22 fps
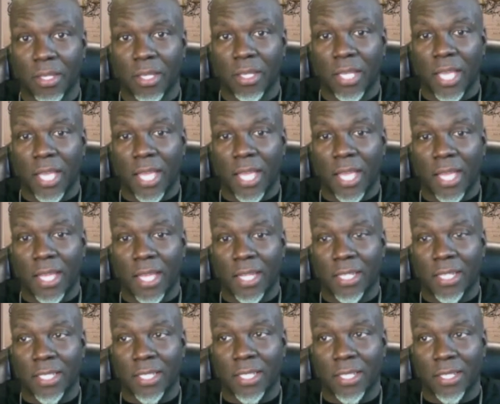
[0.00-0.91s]

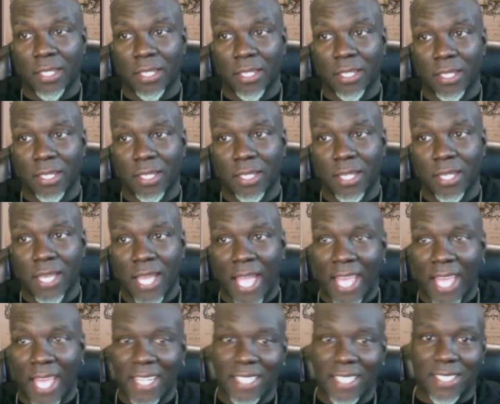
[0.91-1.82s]
and
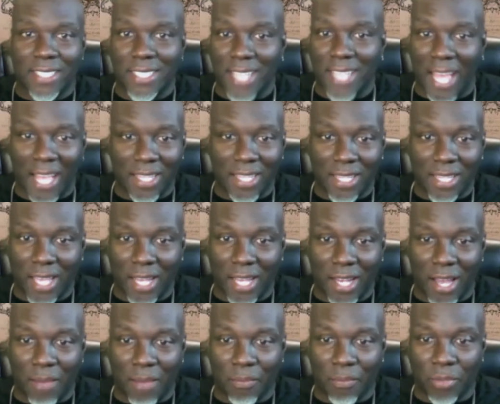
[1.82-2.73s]
and it's not that
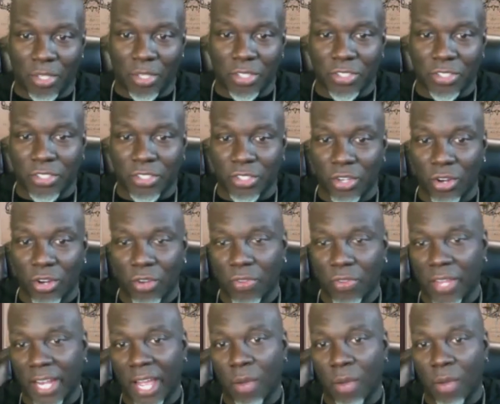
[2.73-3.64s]
i'm
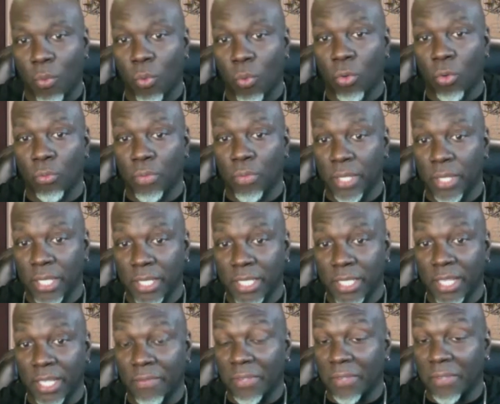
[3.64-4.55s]
concerned that i won't be
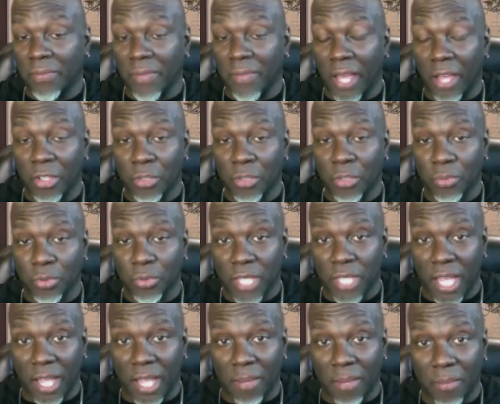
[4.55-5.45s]
giving valuable
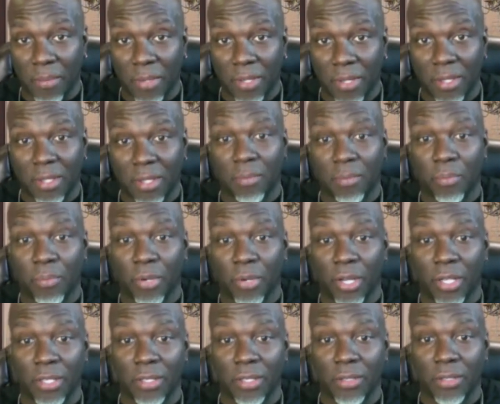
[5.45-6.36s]
time
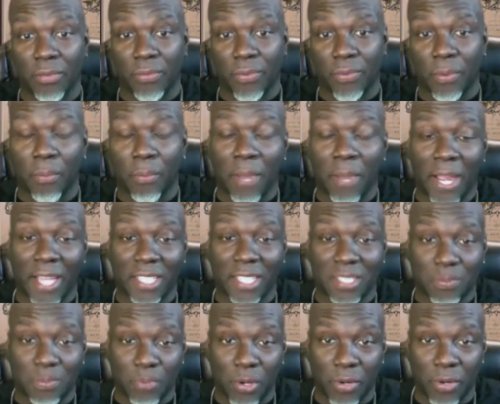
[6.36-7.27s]
but from my
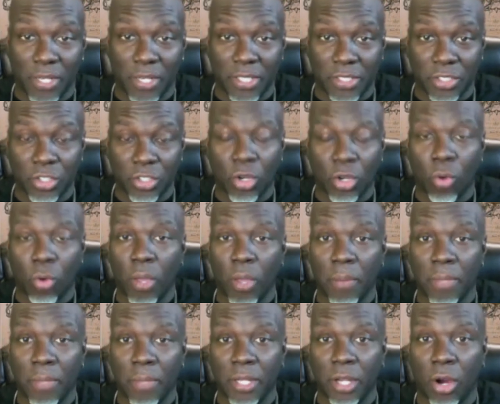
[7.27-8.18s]
experience, you know,
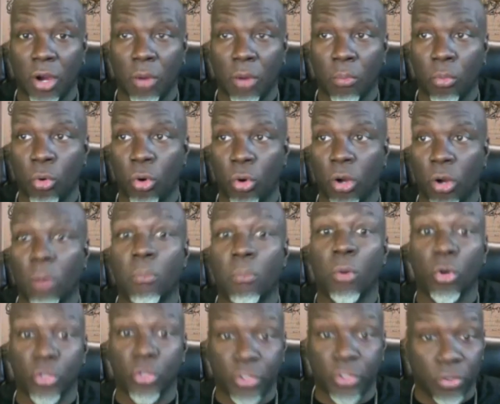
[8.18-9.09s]
women are more
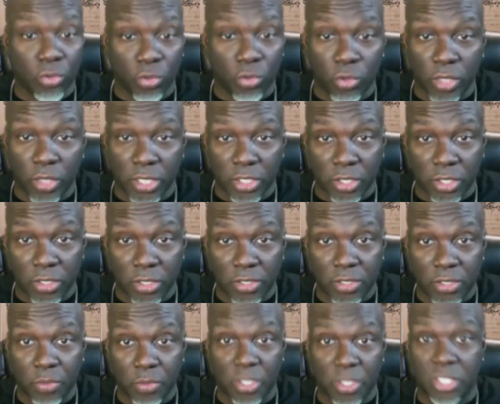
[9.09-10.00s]
emotional
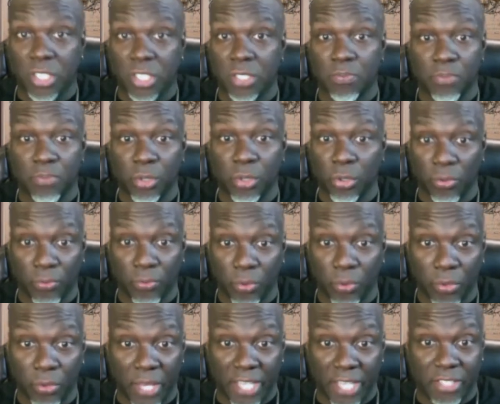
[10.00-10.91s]
creatures, which is
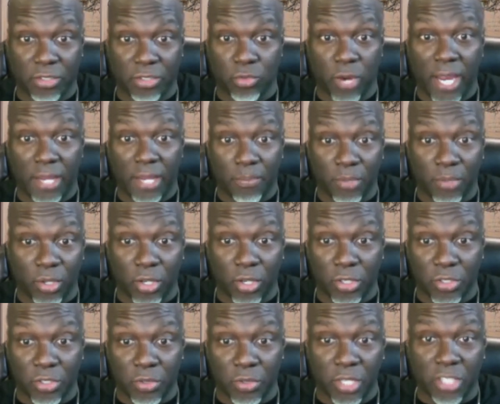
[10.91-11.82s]
beautiful. That's great
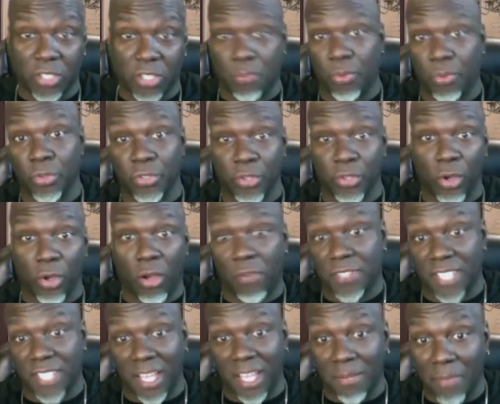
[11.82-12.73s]
because they're supposed to
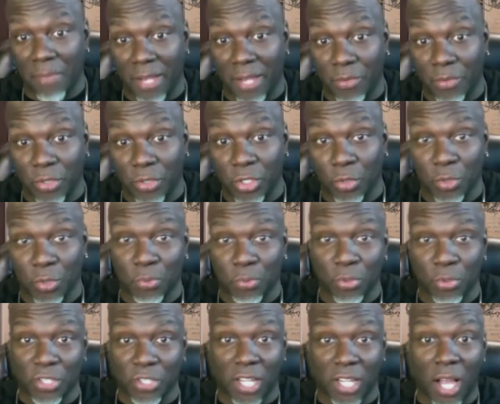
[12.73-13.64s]
offset men. You know, we're
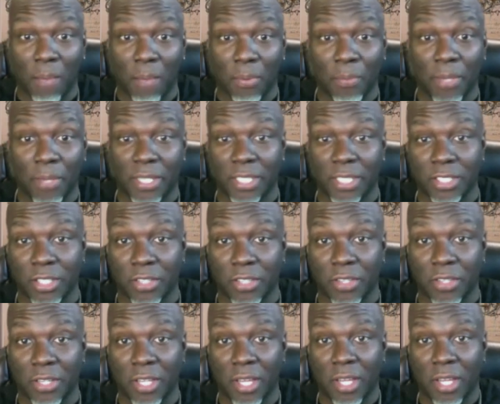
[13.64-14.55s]
supposed to complement each
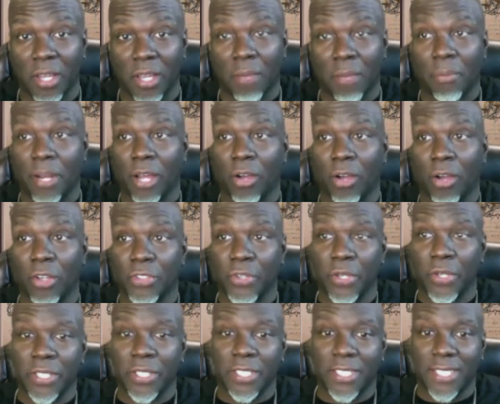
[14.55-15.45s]
other. But I
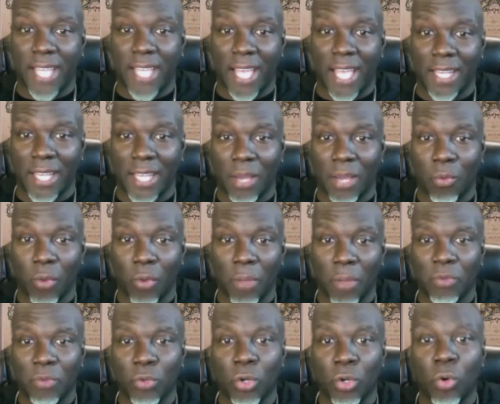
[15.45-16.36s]
also understand that
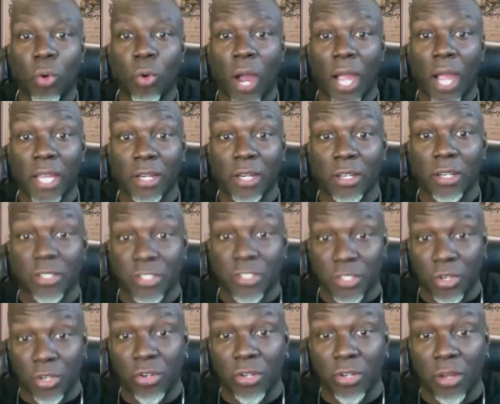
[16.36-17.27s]
women require a
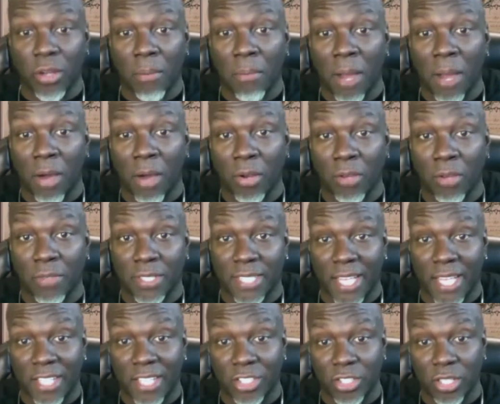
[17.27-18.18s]
certain amount of
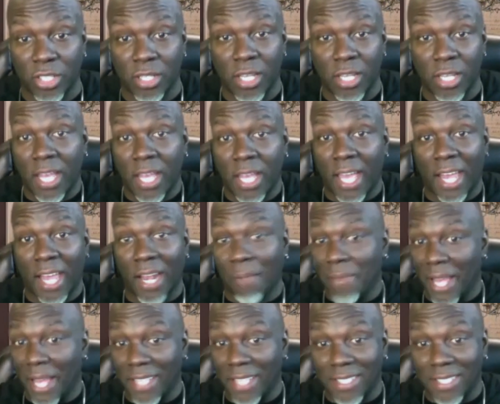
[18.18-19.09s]
attention. And I'm
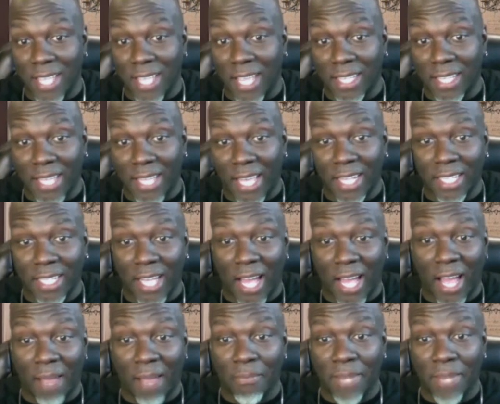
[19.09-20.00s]
not saying that
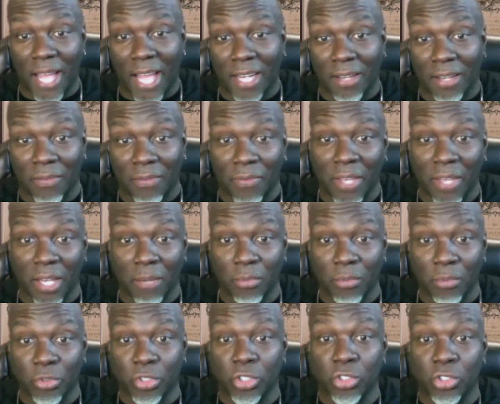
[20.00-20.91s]
I'm not
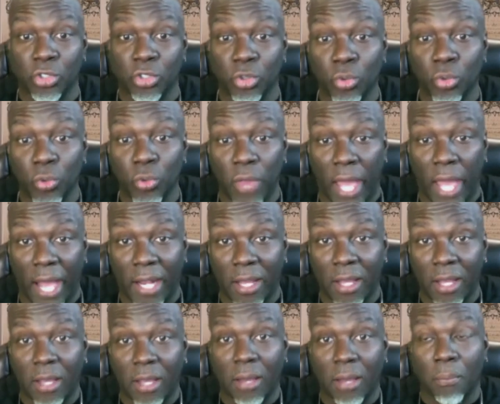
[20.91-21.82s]
available to do that,
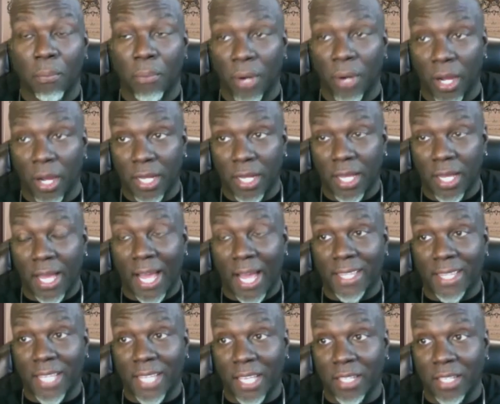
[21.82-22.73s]
but I
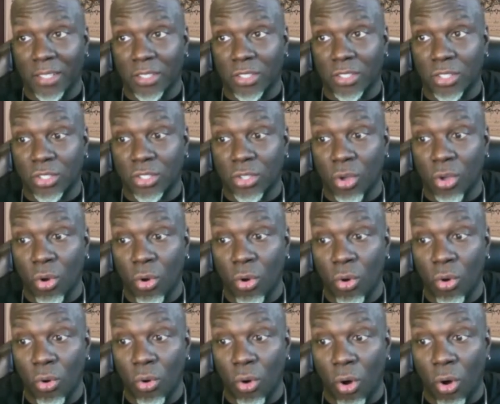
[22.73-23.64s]
think
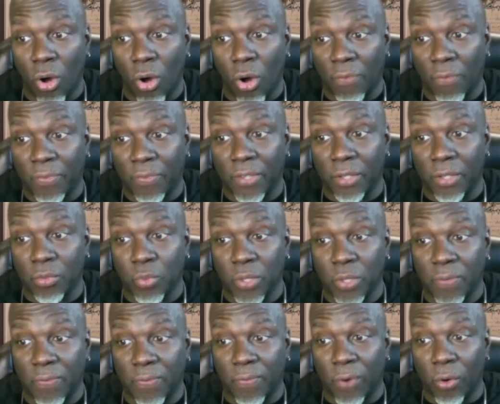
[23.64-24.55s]
so often we
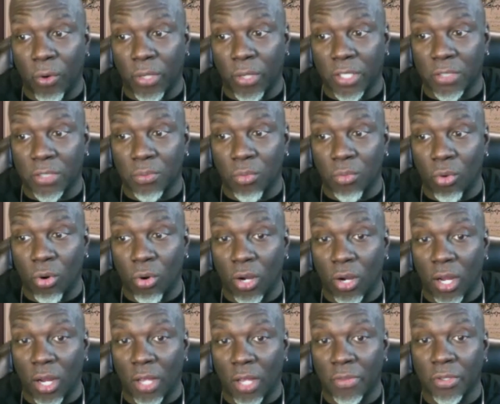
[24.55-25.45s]
focus
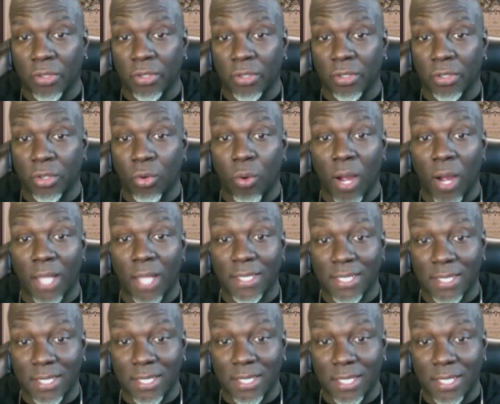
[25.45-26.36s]
more on the
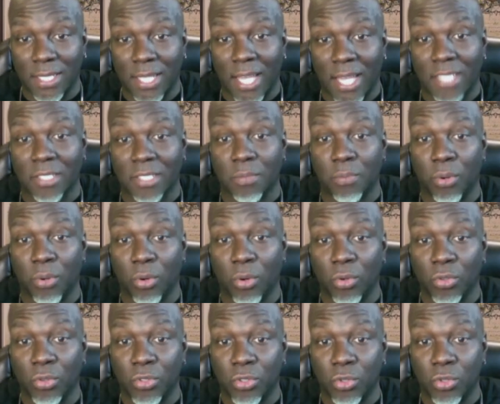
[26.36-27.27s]
quantity as
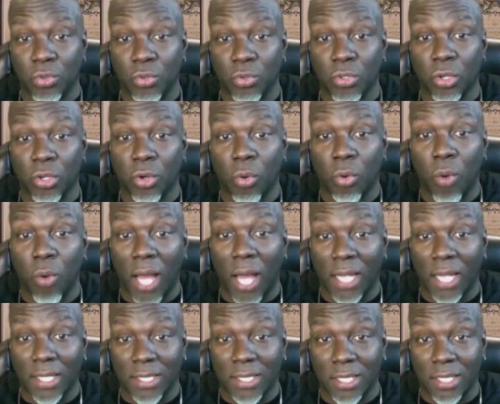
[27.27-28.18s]
opposed to the
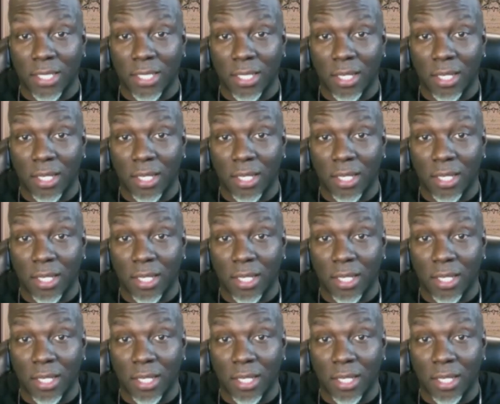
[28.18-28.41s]
quality